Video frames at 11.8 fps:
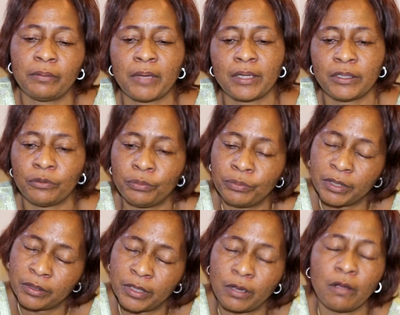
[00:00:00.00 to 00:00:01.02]
them, and they
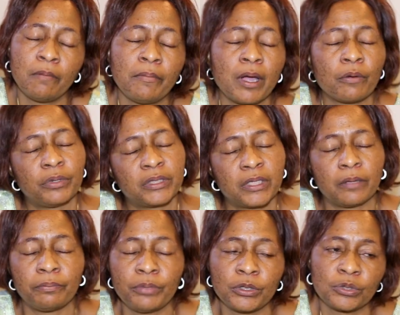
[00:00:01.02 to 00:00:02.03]
come back with
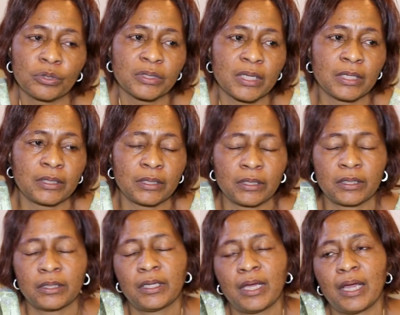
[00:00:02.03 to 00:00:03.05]
pictures
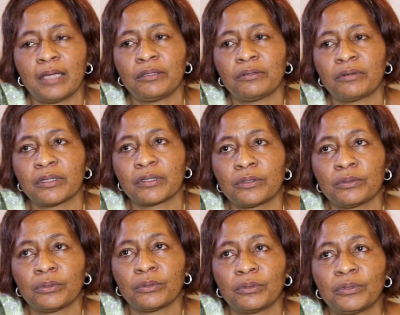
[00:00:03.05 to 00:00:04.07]
and the rest.
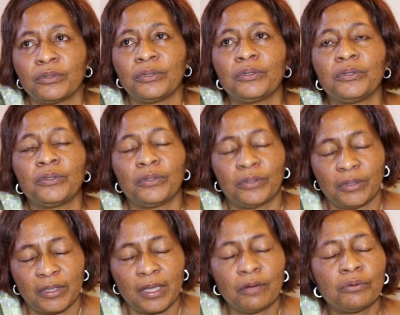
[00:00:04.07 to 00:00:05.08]
So
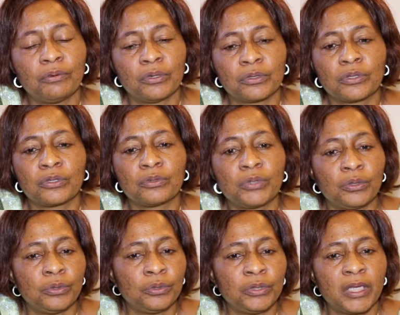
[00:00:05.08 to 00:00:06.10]
that was also a
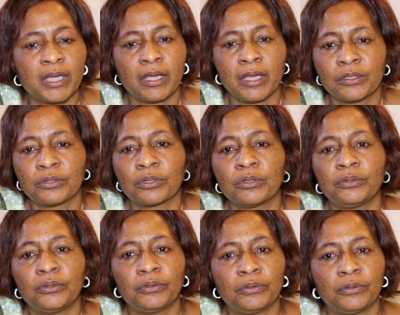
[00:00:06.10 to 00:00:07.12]
good gesture,
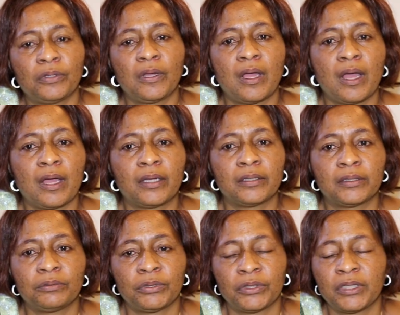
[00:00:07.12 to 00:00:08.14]
and
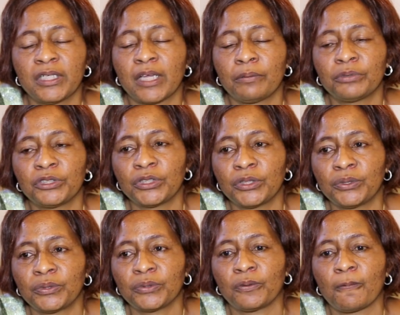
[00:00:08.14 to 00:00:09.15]
we really
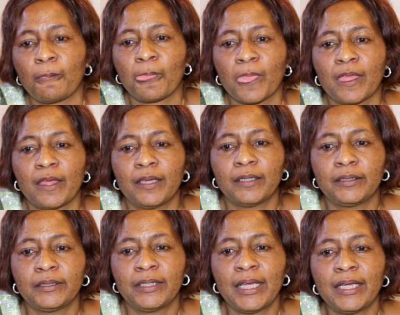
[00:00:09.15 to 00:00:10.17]
appreciate you.
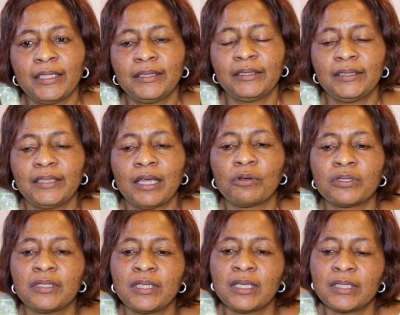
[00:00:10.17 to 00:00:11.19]
Then there
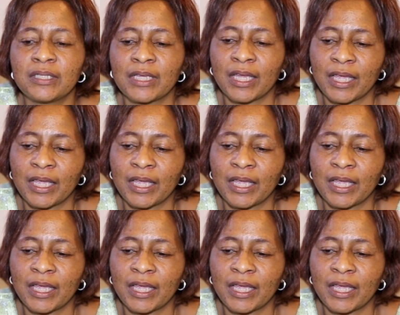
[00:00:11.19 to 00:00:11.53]
was this